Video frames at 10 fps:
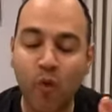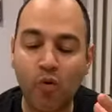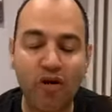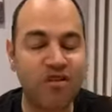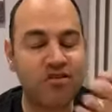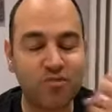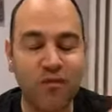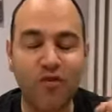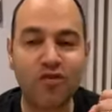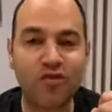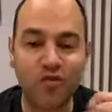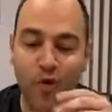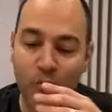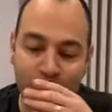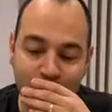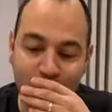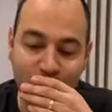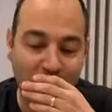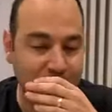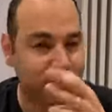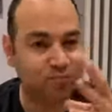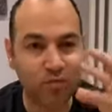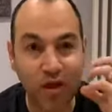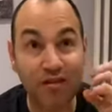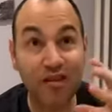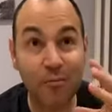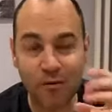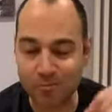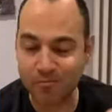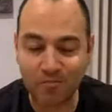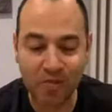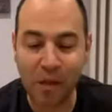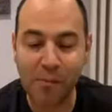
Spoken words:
What hits me first of all? Lemon.